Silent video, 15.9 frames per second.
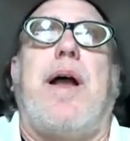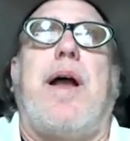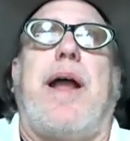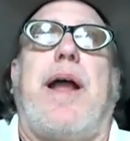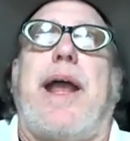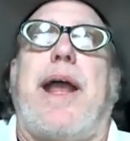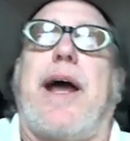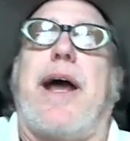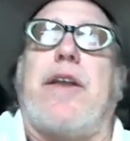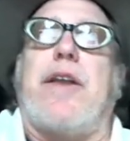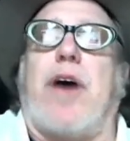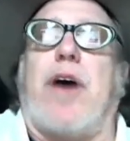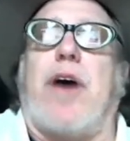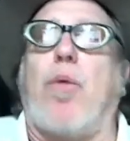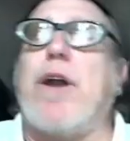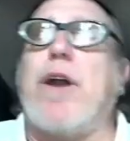And
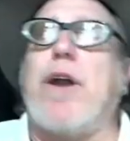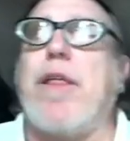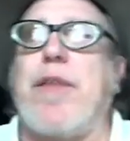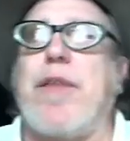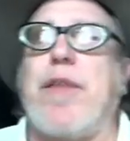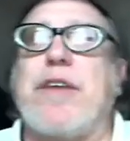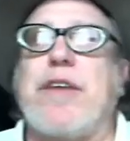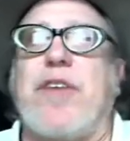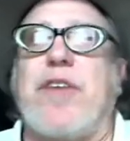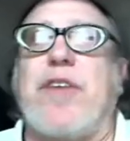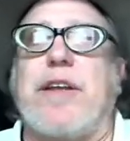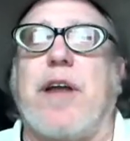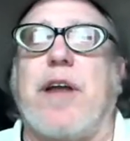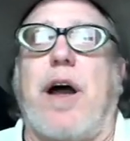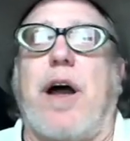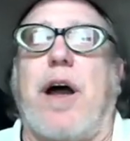one of the things that
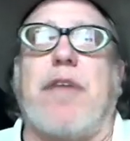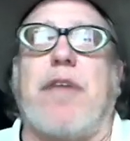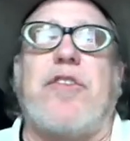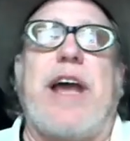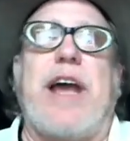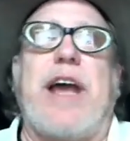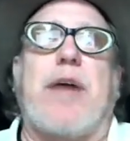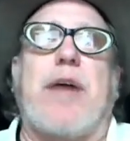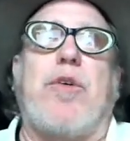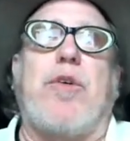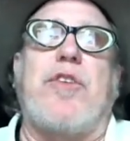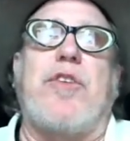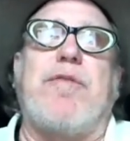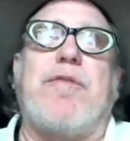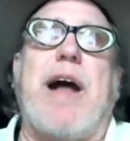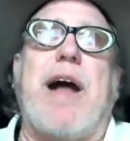Zach
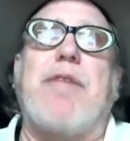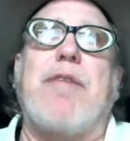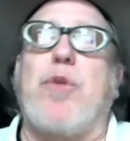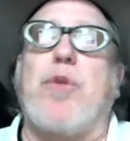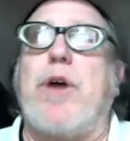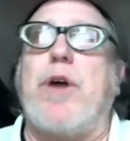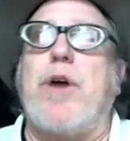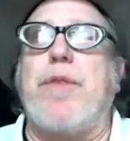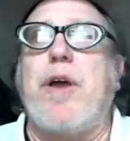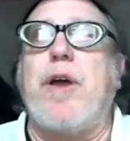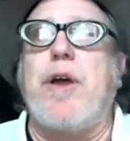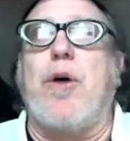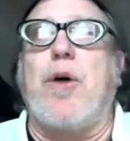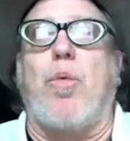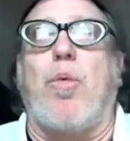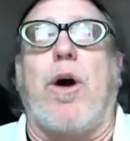was involved with
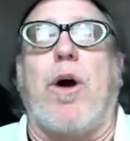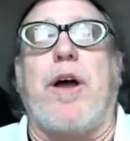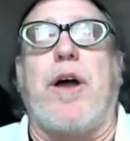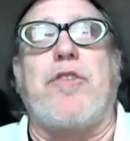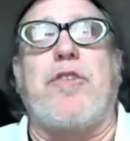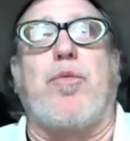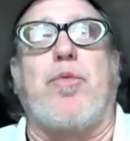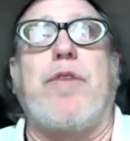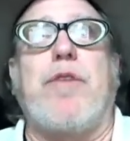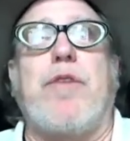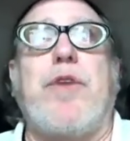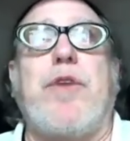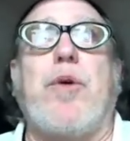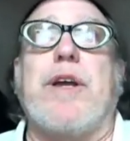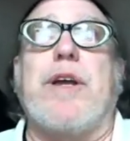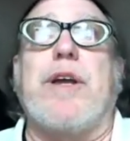was
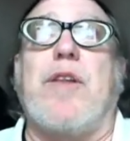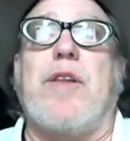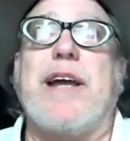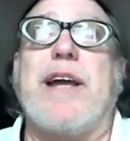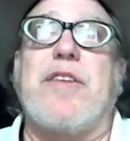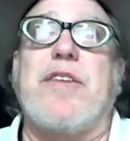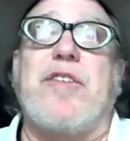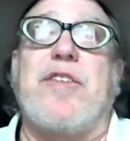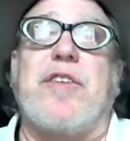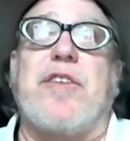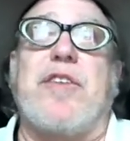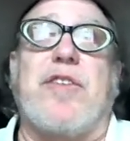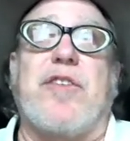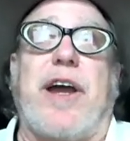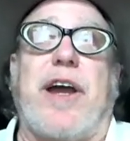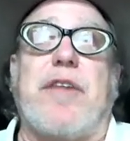reviewing legacy
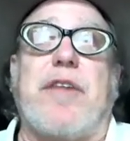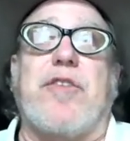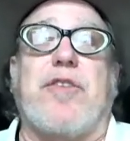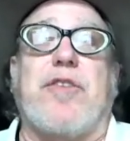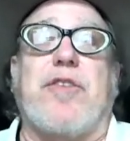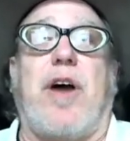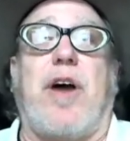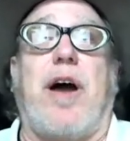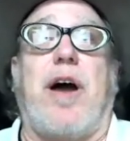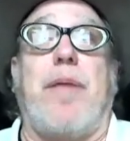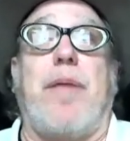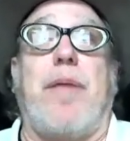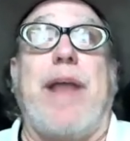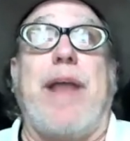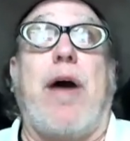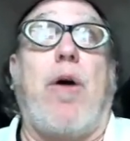sites.
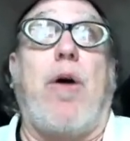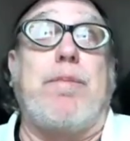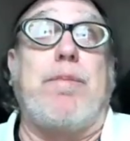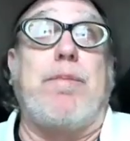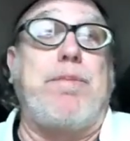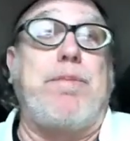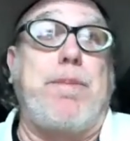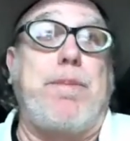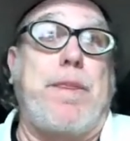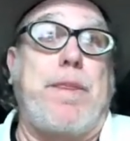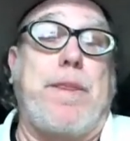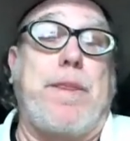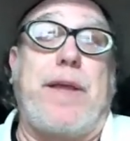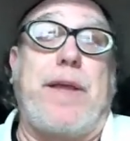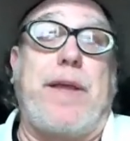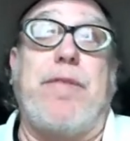Now,
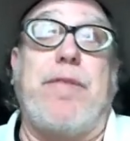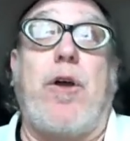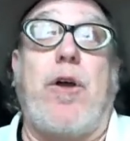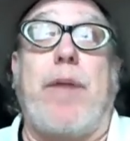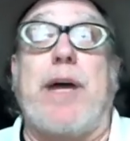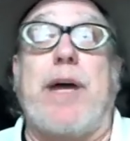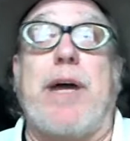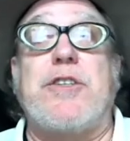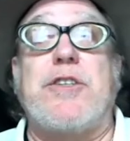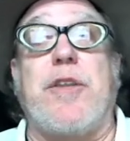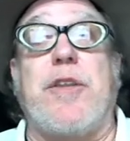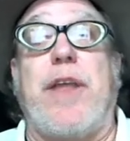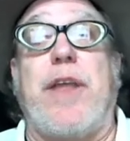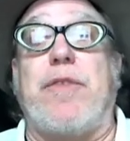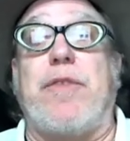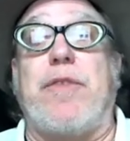even though I
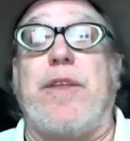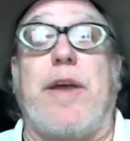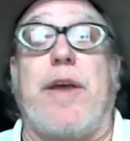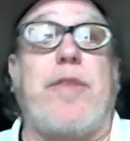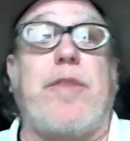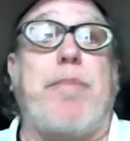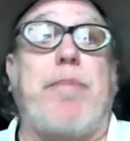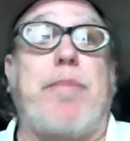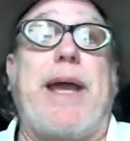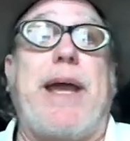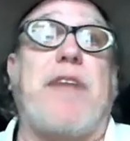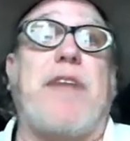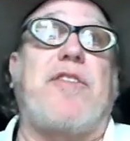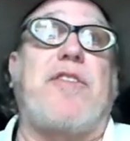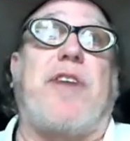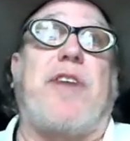mentioned that the
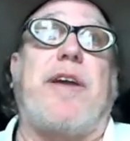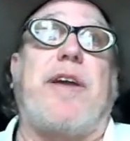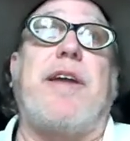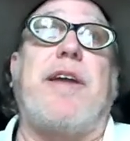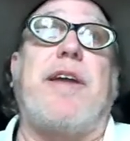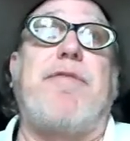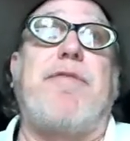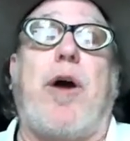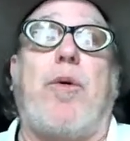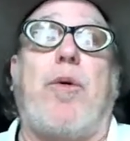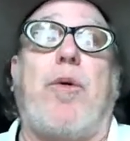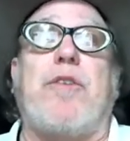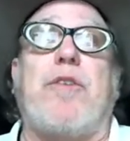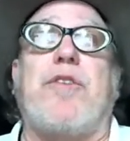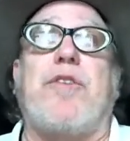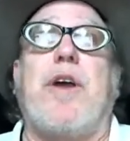past info
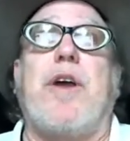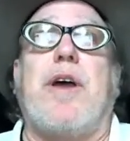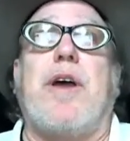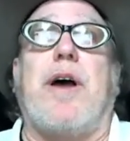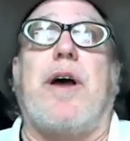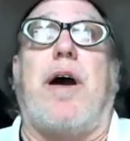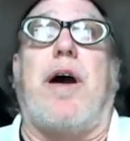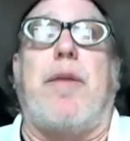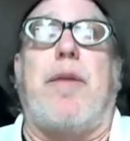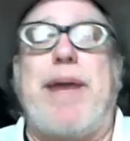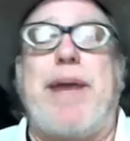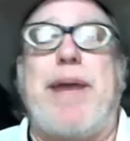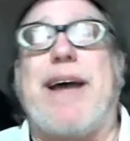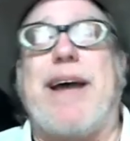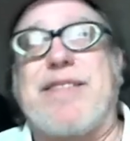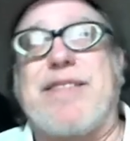is
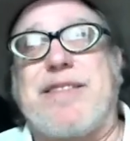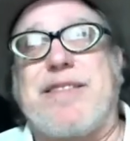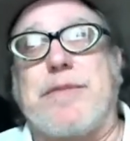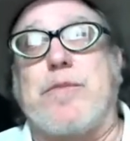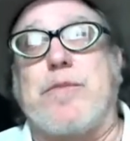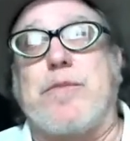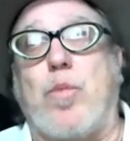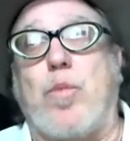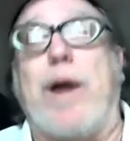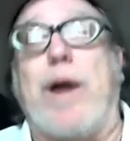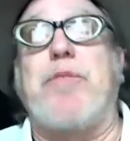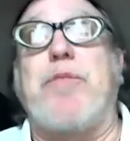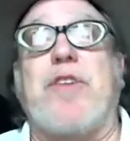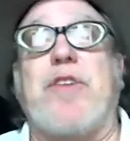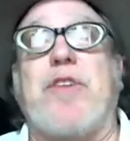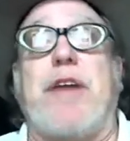past
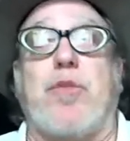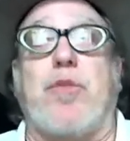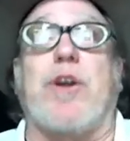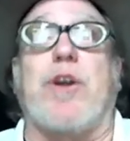websites were